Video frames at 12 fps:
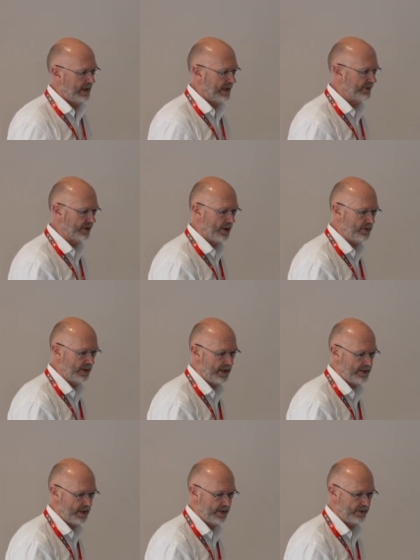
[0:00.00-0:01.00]
And so
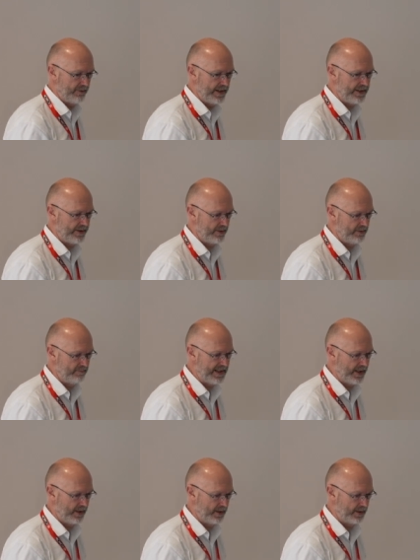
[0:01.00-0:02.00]
I, I, agreed to
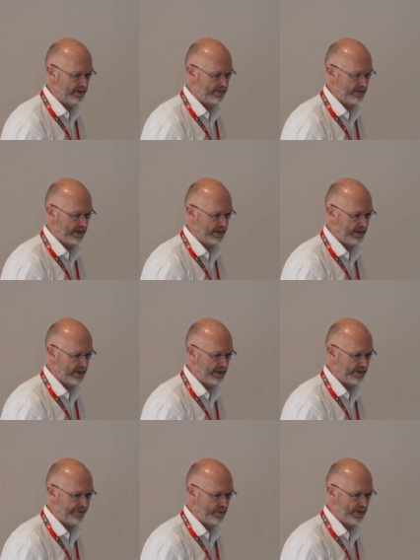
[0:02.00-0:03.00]
meet her uh,
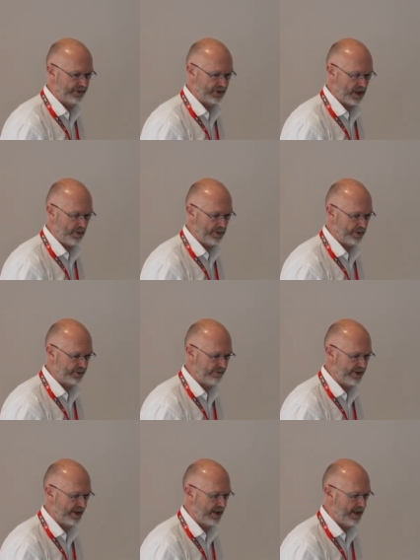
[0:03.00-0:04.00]
in a few months' time when I was going to
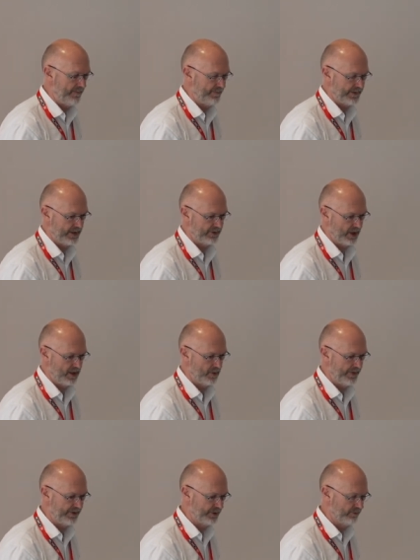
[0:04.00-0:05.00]
retire because the Home
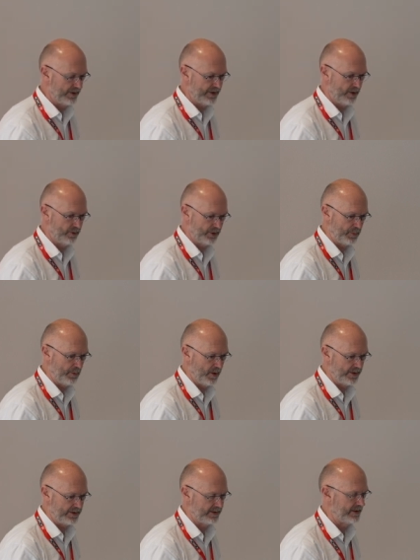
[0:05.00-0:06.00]
Office had already told us we
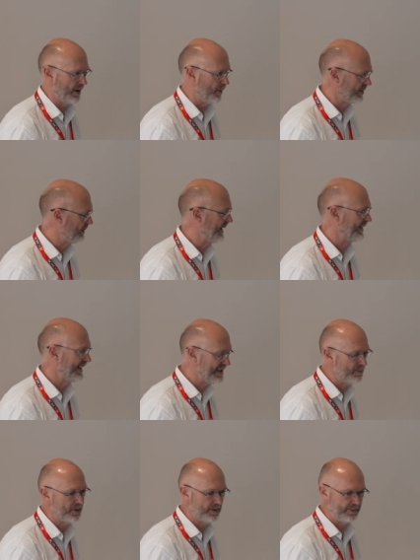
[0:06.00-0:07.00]
weren't to go on about it
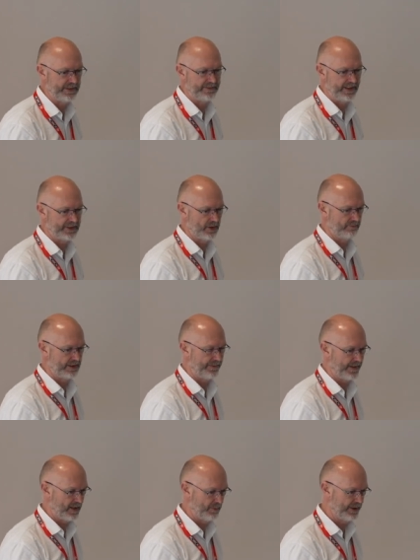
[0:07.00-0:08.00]
anymore. they they got really
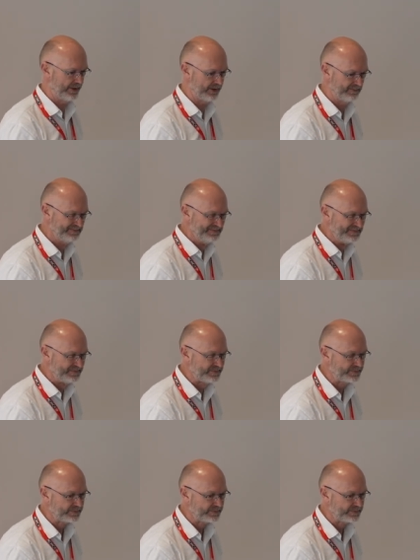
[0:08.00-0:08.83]
fed up with us.